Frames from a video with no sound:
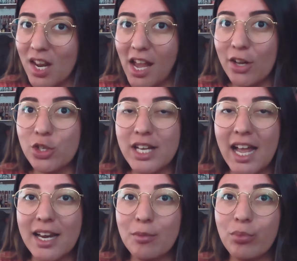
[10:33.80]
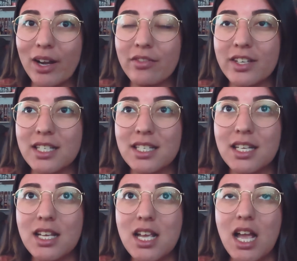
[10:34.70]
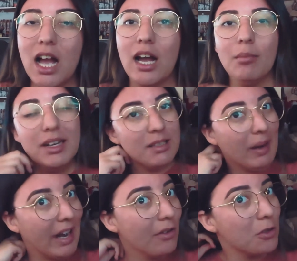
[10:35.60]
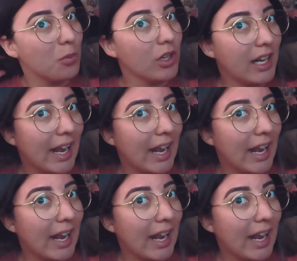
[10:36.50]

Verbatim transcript: I just had breakfast. Um, I did my hair this morning.